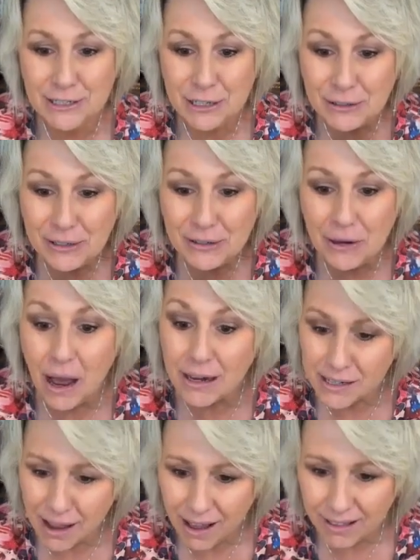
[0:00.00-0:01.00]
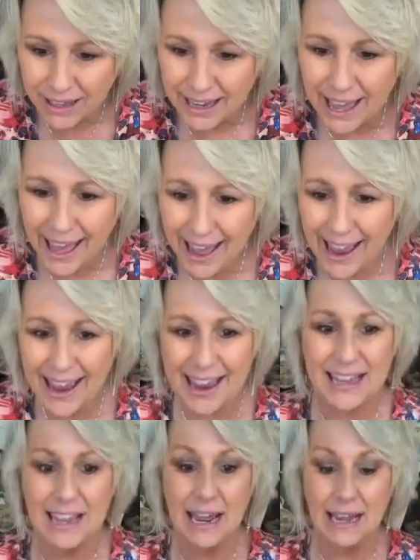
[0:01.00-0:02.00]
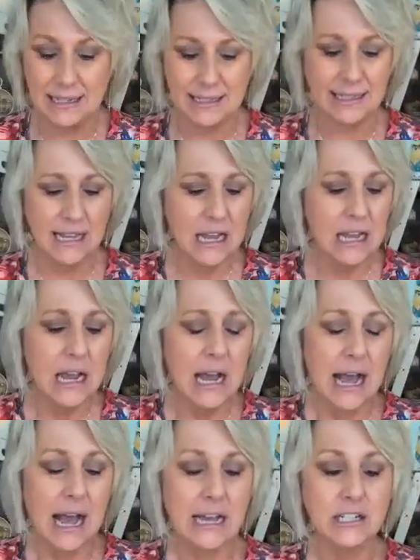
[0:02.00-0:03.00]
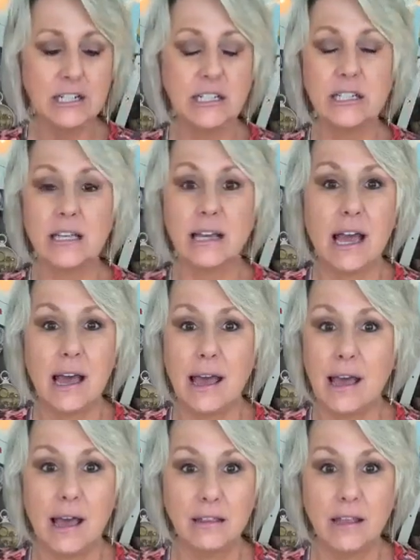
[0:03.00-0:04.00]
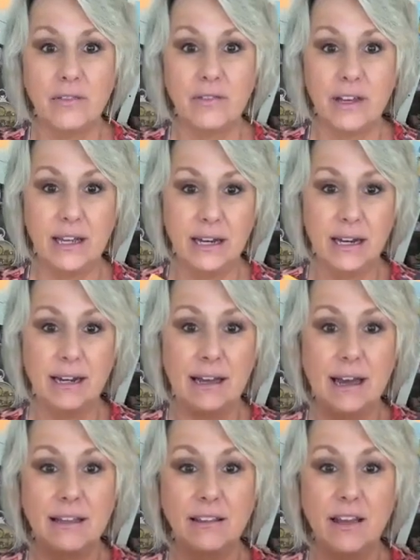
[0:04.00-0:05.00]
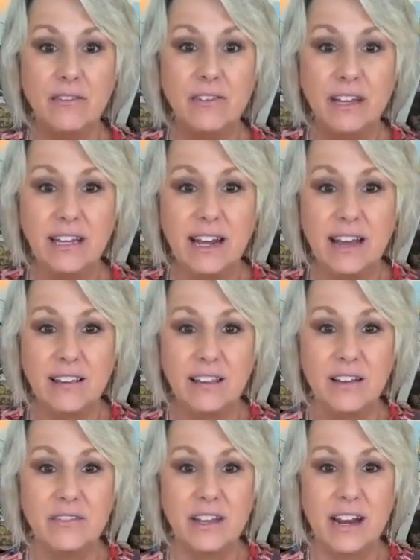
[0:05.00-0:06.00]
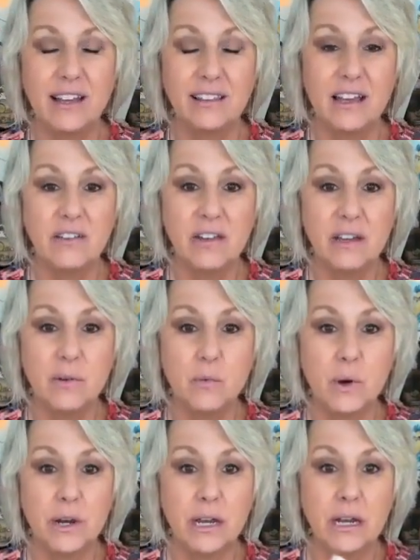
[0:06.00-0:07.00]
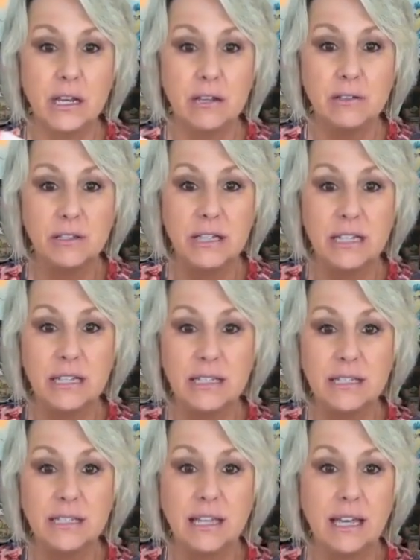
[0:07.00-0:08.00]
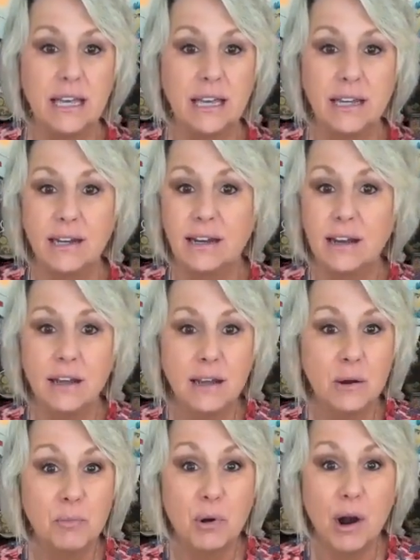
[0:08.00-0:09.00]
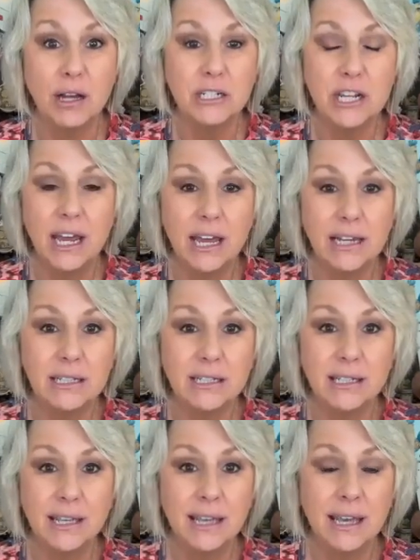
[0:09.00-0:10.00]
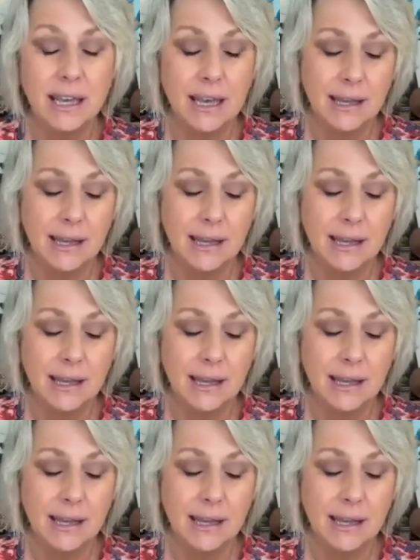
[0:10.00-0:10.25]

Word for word: Do you, Dolly? Hey, yes. I just, I love it. I love it. I love it. I love it. We're going to use this in projects.